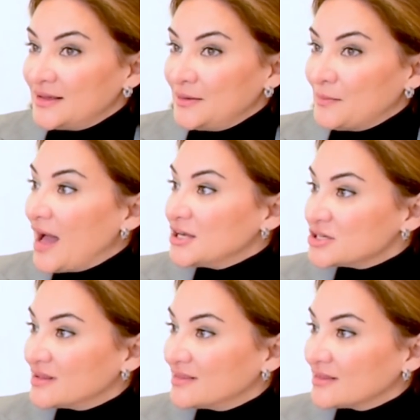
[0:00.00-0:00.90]

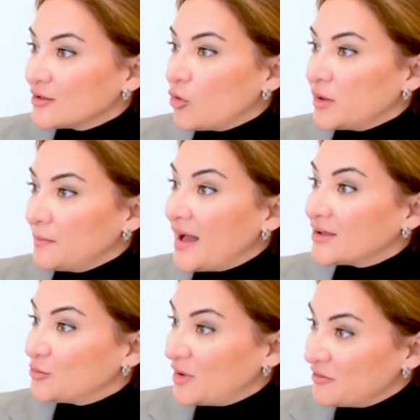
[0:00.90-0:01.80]
imagine going
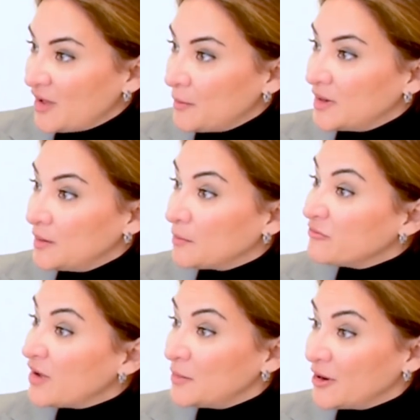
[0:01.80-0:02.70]
back to my family. My
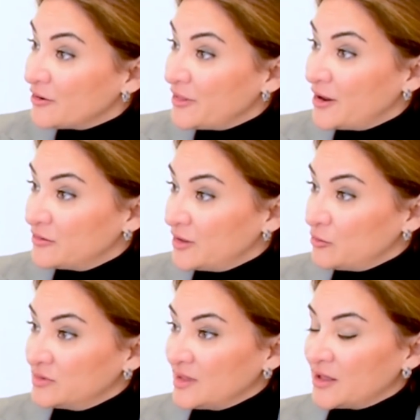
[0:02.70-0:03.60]
family are there. They
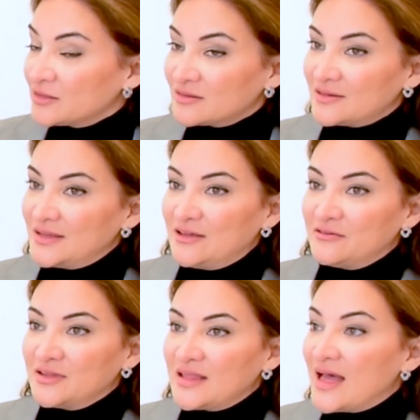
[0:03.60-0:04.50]
would not
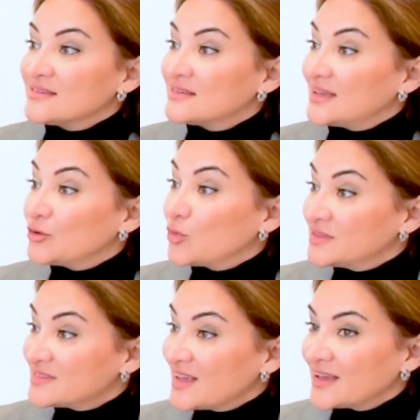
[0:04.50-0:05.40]
even hesitate
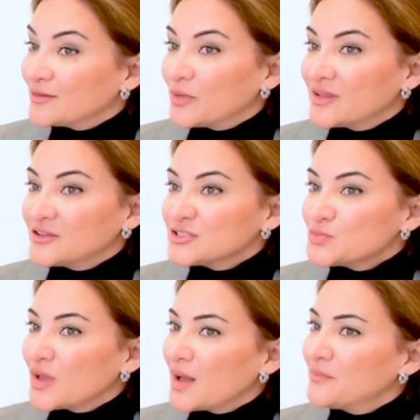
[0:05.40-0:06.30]
one second, but it
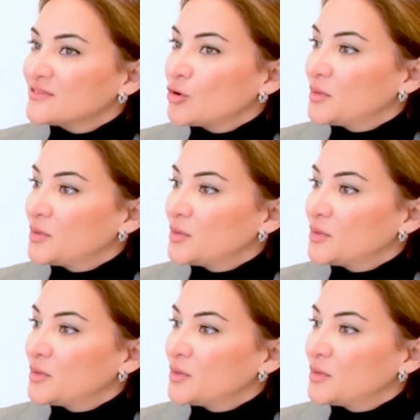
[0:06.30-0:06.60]
just becomes so